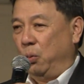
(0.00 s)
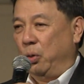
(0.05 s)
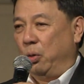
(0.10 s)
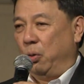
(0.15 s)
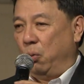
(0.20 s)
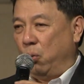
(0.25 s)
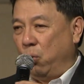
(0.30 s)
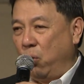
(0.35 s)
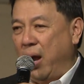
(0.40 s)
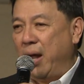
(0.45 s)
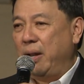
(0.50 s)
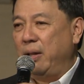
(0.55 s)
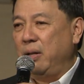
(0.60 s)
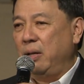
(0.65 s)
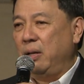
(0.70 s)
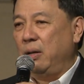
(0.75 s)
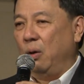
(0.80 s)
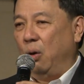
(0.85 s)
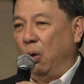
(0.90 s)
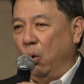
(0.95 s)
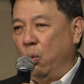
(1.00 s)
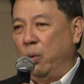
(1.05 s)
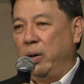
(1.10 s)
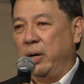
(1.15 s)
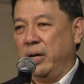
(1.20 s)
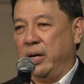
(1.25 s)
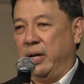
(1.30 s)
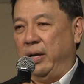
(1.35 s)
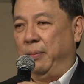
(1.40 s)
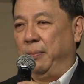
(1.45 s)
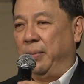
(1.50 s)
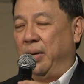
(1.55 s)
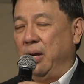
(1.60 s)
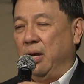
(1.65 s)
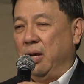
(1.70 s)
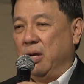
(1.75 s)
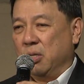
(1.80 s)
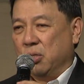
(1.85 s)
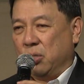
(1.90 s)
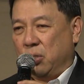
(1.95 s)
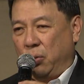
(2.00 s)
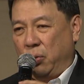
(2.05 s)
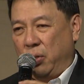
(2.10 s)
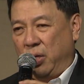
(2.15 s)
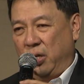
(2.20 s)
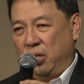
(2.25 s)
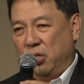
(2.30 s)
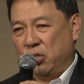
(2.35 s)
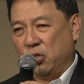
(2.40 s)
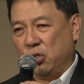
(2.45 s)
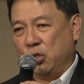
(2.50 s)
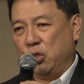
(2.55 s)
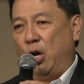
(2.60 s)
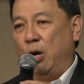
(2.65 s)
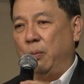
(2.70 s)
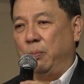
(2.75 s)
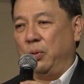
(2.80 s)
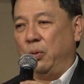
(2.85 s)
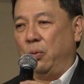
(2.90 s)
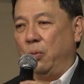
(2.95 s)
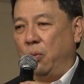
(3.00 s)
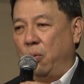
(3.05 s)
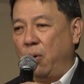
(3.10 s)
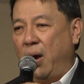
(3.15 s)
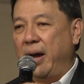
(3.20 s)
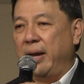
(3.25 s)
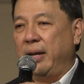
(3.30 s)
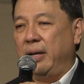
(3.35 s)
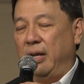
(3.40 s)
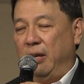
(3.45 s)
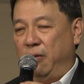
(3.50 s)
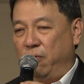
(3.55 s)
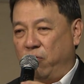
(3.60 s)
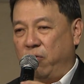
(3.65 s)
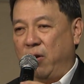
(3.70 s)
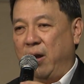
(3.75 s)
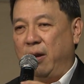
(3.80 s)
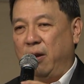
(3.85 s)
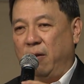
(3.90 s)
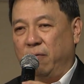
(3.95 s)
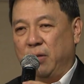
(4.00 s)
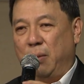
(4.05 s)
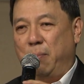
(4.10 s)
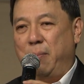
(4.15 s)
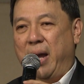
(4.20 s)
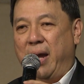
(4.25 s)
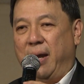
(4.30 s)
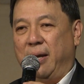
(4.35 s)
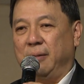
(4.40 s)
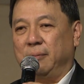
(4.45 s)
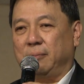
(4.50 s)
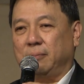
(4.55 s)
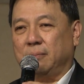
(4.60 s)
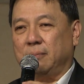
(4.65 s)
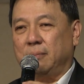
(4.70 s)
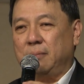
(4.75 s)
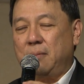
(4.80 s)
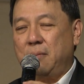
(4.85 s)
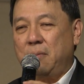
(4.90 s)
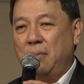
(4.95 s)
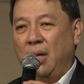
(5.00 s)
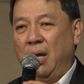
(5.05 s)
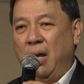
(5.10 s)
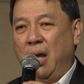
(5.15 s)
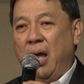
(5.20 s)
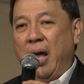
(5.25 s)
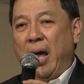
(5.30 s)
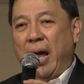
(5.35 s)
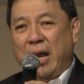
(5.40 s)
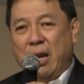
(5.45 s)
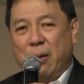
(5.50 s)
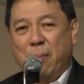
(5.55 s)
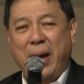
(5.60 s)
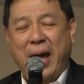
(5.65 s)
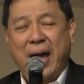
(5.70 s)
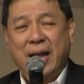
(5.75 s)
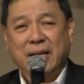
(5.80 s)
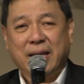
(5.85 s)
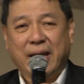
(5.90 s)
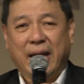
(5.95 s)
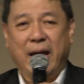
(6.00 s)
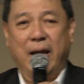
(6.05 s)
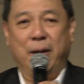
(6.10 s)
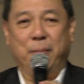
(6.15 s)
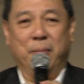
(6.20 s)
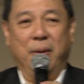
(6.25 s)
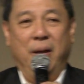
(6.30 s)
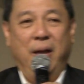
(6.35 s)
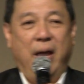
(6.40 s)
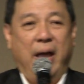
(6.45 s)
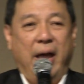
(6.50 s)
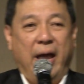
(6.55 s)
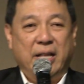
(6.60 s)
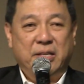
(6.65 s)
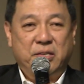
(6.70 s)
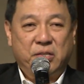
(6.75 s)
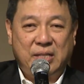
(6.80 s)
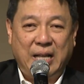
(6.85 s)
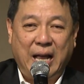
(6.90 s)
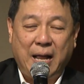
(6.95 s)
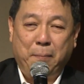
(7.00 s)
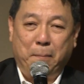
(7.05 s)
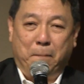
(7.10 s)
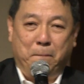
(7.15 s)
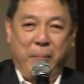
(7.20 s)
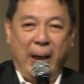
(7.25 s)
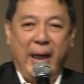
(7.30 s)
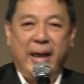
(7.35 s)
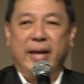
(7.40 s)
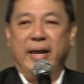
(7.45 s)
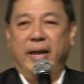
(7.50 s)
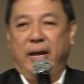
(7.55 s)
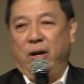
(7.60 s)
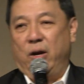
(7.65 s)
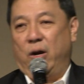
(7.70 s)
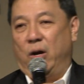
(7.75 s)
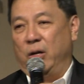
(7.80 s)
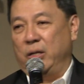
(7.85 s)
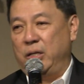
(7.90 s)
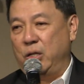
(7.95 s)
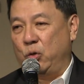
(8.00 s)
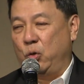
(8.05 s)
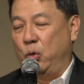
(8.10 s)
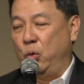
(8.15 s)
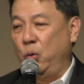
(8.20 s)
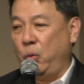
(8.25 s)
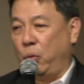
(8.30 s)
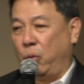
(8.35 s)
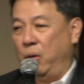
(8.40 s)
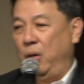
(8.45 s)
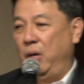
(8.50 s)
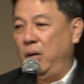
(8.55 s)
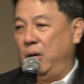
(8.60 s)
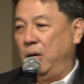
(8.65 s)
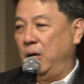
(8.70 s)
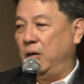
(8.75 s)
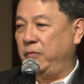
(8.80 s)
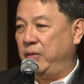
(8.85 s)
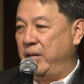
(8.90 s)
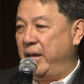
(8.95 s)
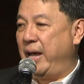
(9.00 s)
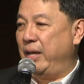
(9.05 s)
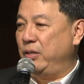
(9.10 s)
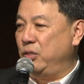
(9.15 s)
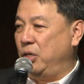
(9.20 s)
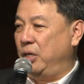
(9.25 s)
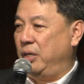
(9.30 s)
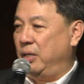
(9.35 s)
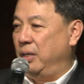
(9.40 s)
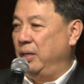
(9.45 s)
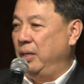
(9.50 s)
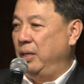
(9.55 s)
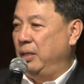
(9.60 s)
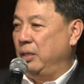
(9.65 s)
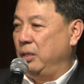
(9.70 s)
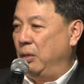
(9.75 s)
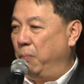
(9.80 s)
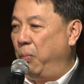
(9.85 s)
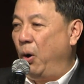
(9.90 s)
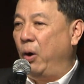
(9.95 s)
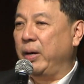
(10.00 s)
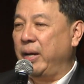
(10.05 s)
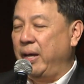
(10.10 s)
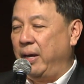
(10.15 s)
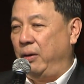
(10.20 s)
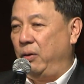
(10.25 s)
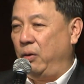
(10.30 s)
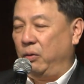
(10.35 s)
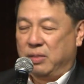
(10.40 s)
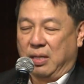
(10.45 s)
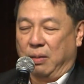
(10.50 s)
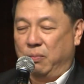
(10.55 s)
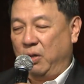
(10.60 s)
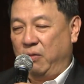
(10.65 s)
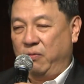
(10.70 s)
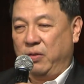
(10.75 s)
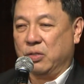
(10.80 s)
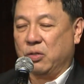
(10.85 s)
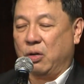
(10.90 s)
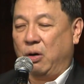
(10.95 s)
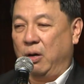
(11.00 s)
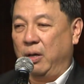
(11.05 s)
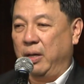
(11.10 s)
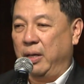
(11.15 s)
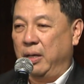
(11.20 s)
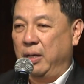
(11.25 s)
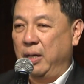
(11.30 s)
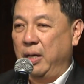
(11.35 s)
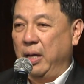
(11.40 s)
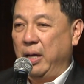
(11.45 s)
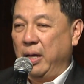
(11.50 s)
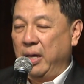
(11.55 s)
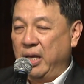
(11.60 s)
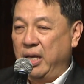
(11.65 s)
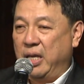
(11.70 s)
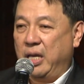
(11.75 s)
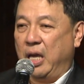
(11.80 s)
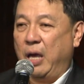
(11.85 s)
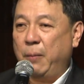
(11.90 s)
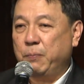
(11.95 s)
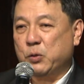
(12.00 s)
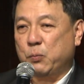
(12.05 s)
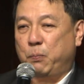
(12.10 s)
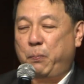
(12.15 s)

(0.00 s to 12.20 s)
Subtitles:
would run over him. So he stopped right in front of the man. And the man came and started banging on the hood of the engine, the bonnet, some of us call it. He keeps